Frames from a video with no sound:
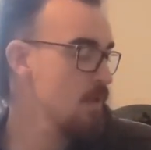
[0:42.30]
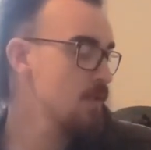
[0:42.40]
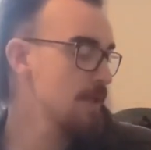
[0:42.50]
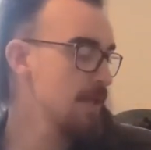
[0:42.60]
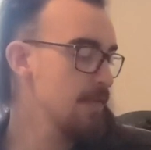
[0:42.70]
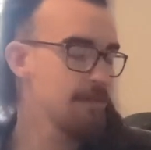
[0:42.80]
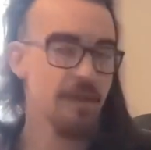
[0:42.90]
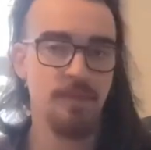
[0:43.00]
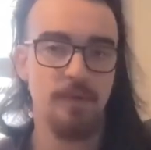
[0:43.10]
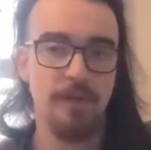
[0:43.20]
So yeah,
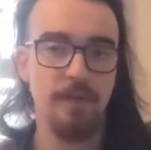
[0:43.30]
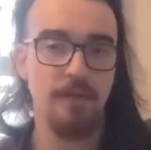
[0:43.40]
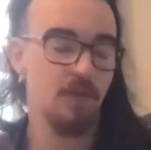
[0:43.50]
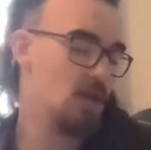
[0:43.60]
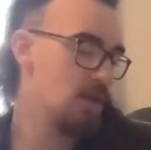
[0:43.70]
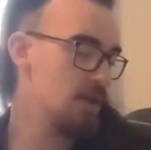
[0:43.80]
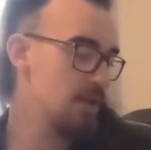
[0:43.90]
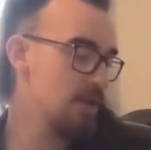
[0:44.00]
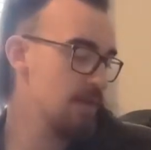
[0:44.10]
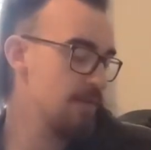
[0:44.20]
first
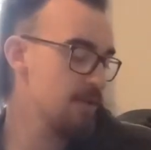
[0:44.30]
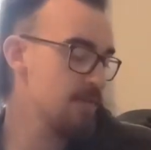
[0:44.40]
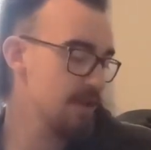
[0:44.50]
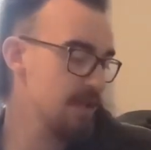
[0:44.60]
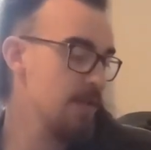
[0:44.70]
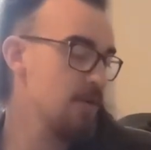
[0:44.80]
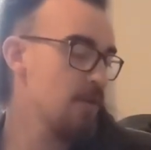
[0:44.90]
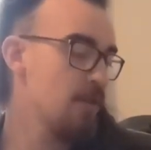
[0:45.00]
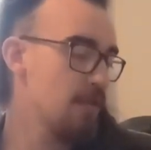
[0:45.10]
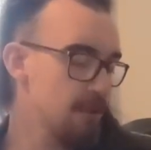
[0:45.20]
finger
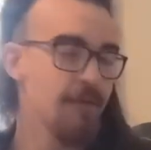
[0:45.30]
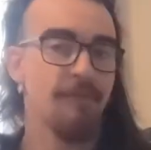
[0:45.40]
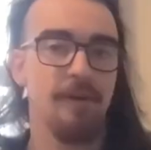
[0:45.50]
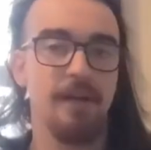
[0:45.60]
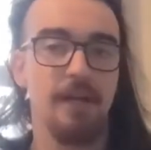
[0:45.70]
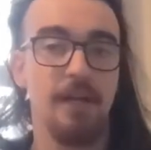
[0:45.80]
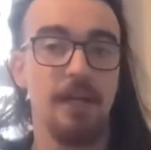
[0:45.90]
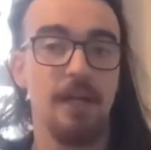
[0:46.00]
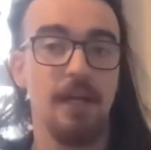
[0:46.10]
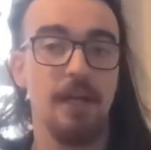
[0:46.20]
on the 3rd fret
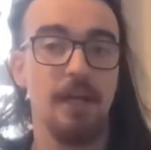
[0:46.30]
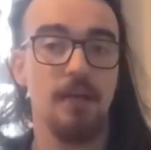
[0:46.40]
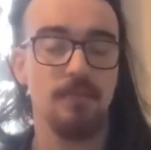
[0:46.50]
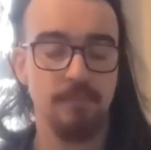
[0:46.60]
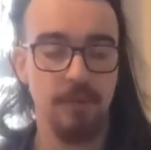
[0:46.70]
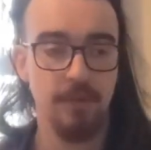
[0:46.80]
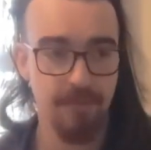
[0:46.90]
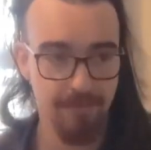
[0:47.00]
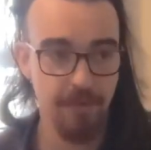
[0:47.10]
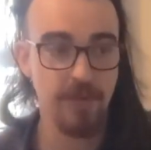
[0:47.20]
of
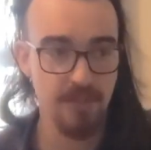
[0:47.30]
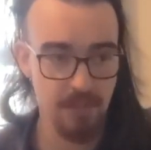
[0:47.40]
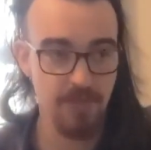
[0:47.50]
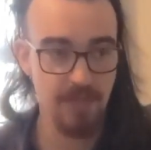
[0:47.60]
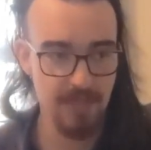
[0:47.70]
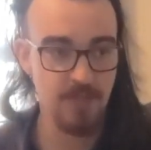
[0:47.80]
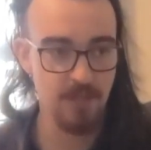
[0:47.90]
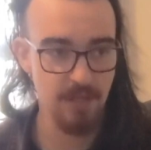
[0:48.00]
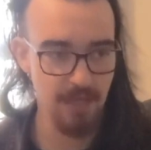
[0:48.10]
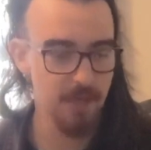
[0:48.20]
the E
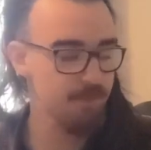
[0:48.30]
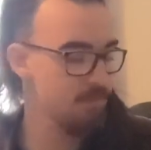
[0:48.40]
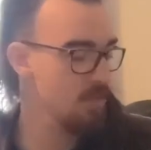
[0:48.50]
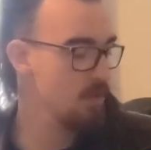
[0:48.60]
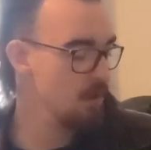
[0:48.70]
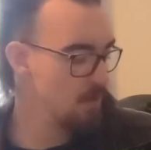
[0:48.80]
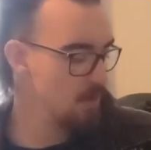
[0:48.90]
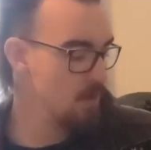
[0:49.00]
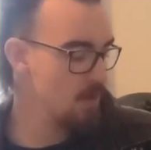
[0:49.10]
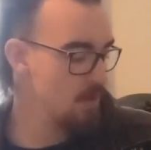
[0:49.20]
string, yeah.
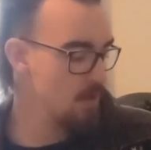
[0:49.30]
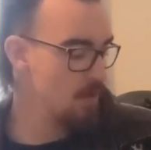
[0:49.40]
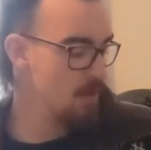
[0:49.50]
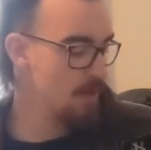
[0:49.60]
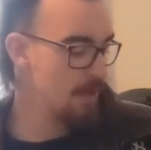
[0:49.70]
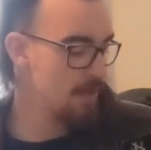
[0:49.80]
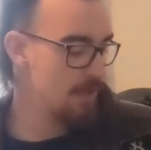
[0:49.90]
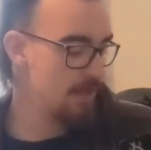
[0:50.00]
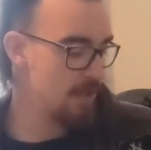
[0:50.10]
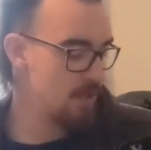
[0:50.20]

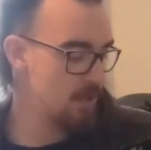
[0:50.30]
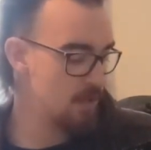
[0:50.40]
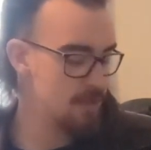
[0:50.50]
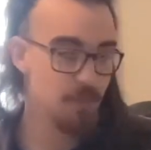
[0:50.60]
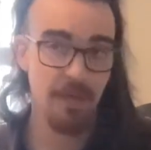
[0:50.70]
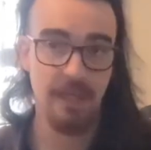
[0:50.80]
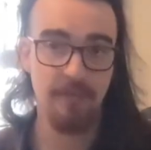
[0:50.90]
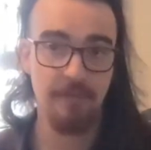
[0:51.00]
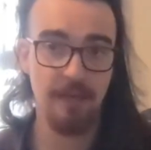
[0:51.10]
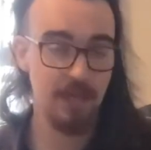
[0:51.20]
And then you use your pinky
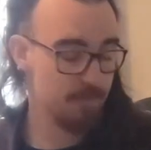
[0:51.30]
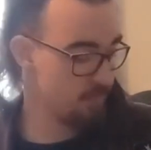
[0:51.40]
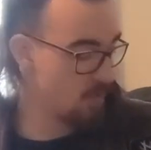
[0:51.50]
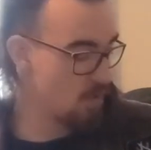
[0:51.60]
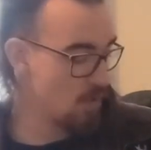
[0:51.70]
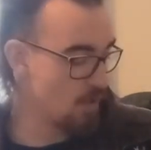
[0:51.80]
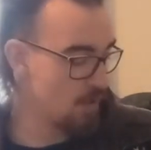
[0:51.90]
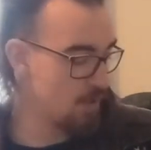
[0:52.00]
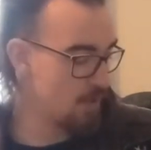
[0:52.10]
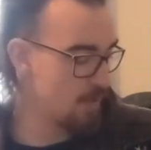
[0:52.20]
finger
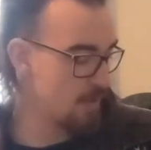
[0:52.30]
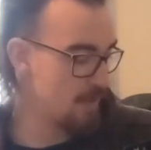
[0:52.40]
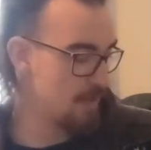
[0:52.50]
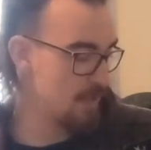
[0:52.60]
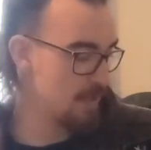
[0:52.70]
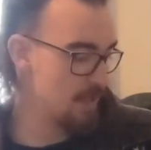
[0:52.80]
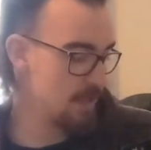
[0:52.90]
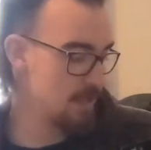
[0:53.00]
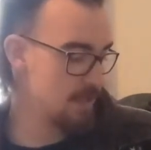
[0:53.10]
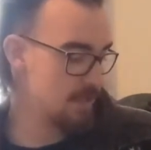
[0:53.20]
on the
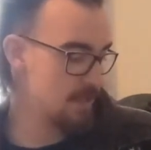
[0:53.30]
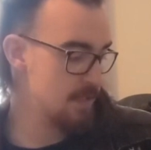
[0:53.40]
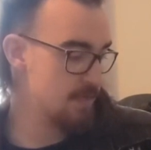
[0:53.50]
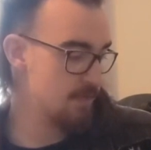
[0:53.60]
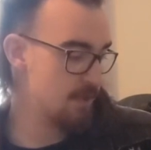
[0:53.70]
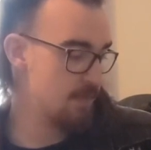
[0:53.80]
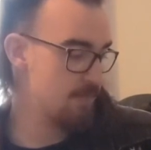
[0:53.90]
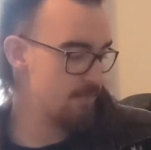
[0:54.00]
6th fret.